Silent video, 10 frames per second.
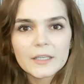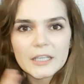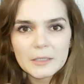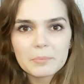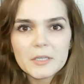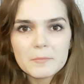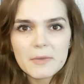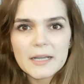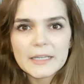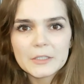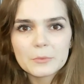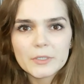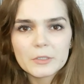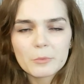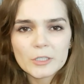Keep in mind
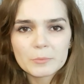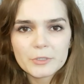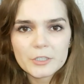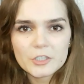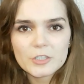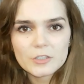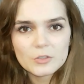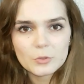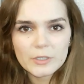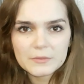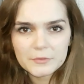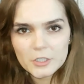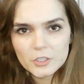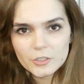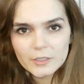when you want to purchase toys for
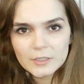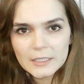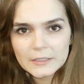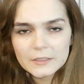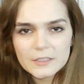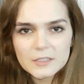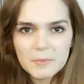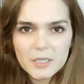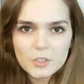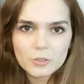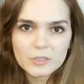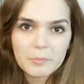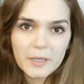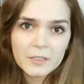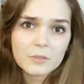your sugar gliders, make sure the
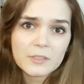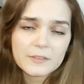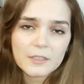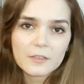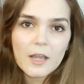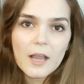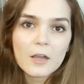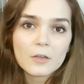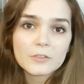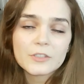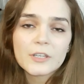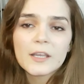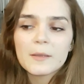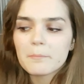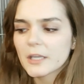batteries are out.
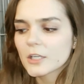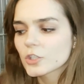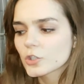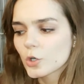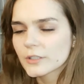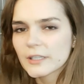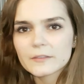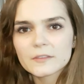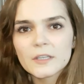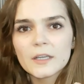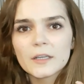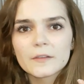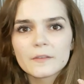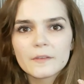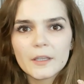Make sure that
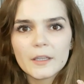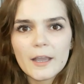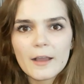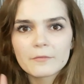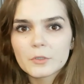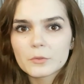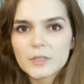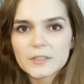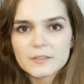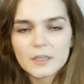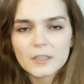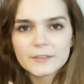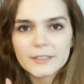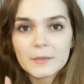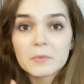they have no rust
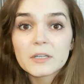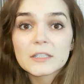on them.